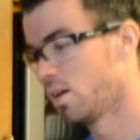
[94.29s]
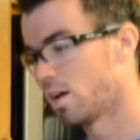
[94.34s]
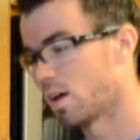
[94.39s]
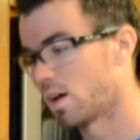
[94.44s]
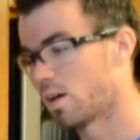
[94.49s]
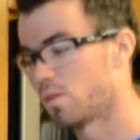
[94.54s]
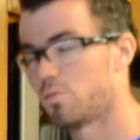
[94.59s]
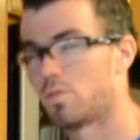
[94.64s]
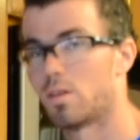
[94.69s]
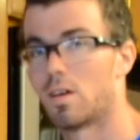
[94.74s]

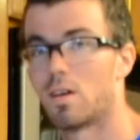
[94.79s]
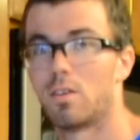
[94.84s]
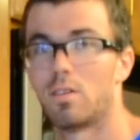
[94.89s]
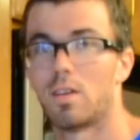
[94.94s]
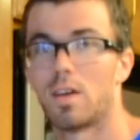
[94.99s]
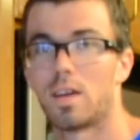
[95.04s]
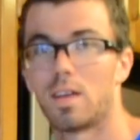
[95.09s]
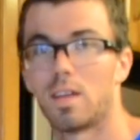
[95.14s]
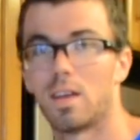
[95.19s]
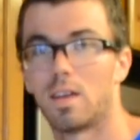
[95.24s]
I found
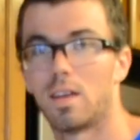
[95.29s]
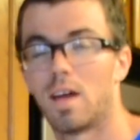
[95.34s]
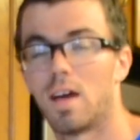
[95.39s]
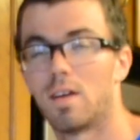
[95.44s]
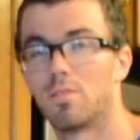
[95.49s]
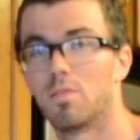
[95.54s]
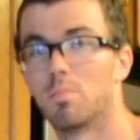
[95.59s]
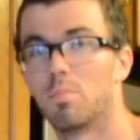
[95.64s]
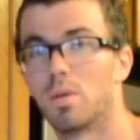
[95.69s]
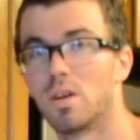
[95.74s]
I can
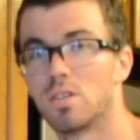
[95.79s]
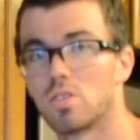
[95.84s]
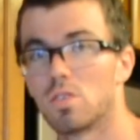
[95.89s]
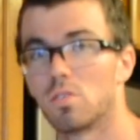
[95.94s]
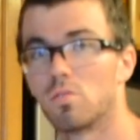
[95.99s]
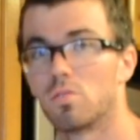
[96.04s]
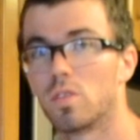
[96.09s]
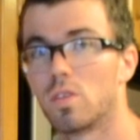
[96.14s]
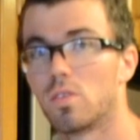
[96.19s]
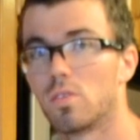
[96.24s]
have a bunch
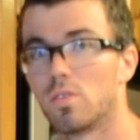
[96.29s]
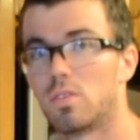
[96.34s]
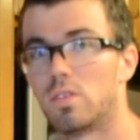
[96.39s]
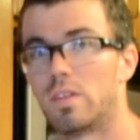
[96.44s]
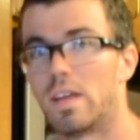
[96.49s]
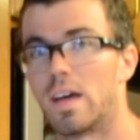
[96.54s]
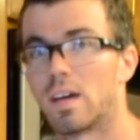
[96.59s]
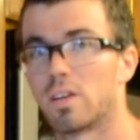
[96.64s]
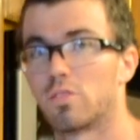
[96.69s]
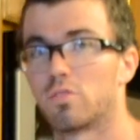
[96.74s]
of little
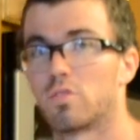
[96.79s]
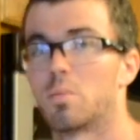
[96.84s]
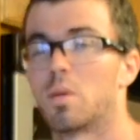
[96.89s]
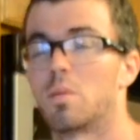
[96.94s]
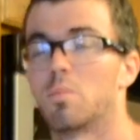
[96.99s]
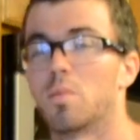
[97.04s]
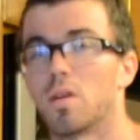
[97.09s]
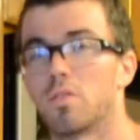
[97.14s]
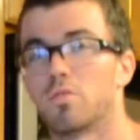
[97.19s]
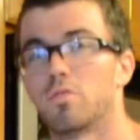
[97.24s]
snacks for my
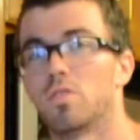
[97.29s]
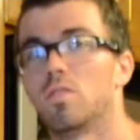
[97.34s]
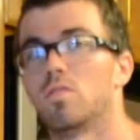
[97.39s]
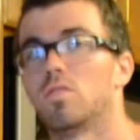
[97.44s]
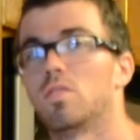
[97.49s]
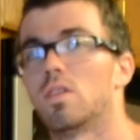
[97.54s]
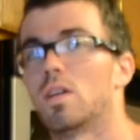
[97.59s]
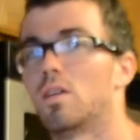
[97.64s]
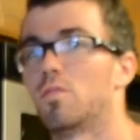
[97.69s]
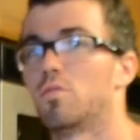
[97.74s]

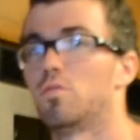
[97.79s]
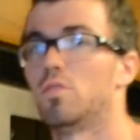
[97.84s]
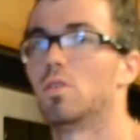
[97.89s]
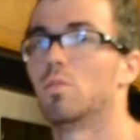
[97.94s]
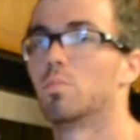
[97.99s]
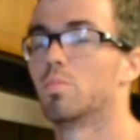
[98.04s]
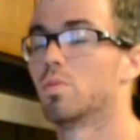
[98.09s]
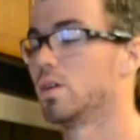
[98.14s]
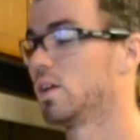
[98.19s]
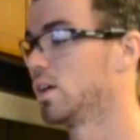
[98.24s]
breakfast and I feel
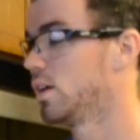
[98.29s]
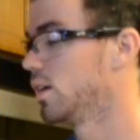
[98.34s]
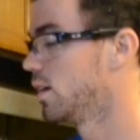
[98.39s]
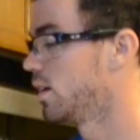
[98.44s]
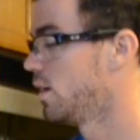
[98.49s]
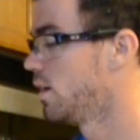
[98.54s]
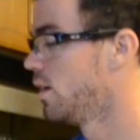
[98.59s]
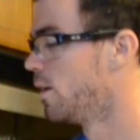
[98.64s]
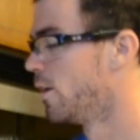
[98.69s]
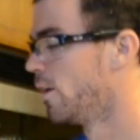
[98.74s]
pretty good.